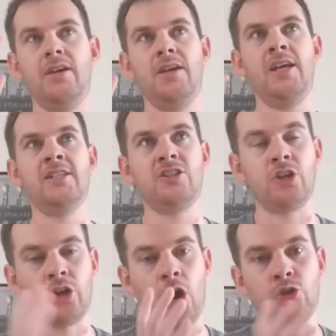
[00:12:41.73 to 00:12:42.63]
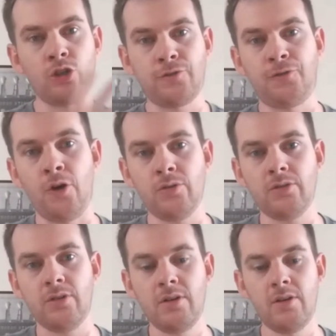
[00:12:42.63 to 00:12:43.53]
is it the coach's fault,
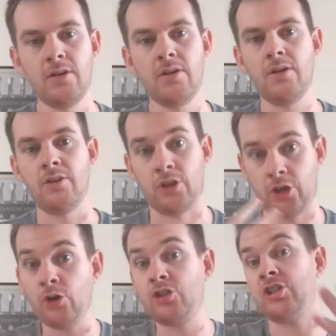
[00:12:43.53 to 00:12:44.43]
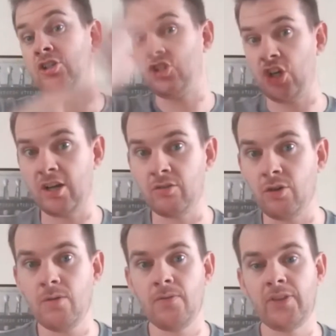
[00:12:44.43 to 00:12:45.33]
the coaches in
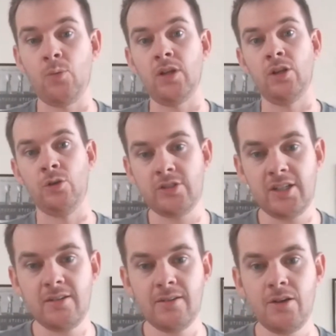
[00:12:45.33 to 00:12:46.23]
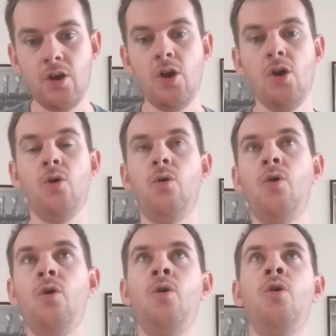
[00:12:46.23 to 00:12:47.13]
general, that we're losing?
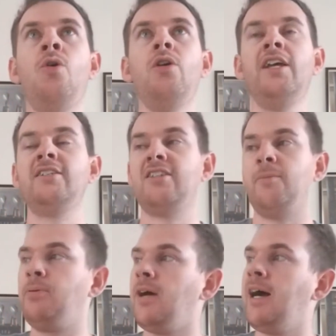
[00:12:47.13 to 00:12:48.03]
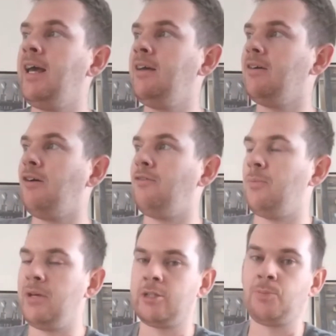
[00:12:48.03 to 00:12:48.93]
Or is it the play of the
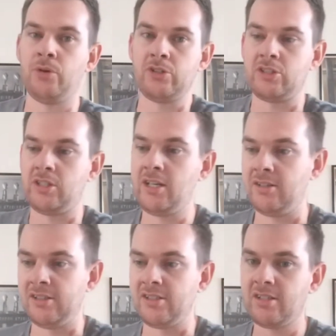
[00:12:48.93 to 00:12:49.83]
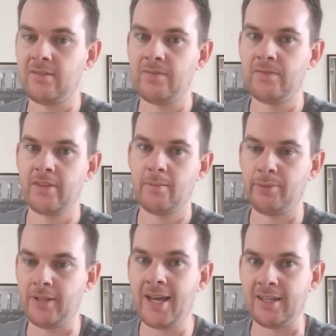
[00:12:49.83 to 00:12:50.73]
Pittsburgh Steelers
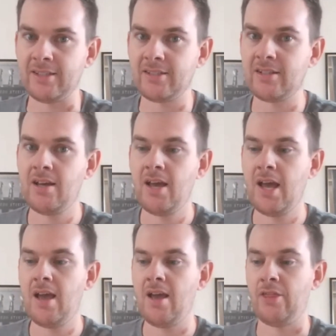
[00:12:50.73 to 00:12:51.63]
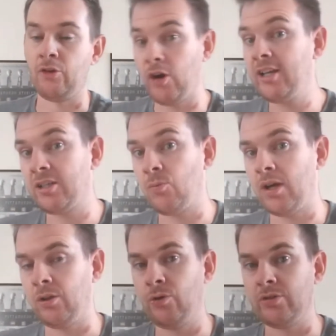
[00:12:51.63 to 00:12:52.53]
players the reason we're
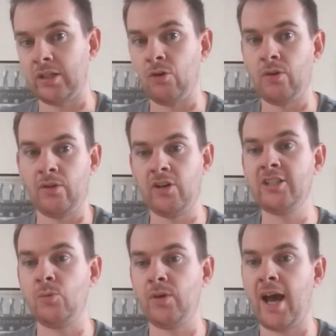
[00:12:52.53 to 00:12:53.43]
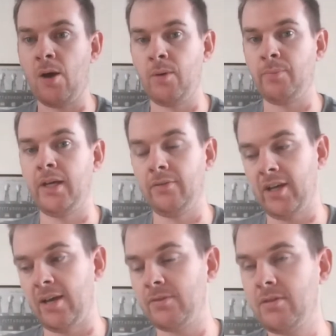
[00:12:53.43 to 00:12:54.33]
losing or the reason we can't win playoff
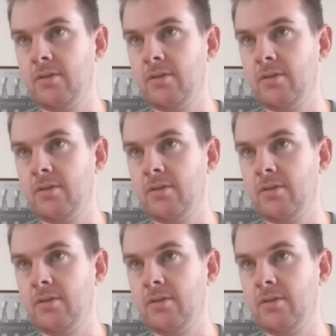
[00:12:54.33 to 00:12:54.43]
games.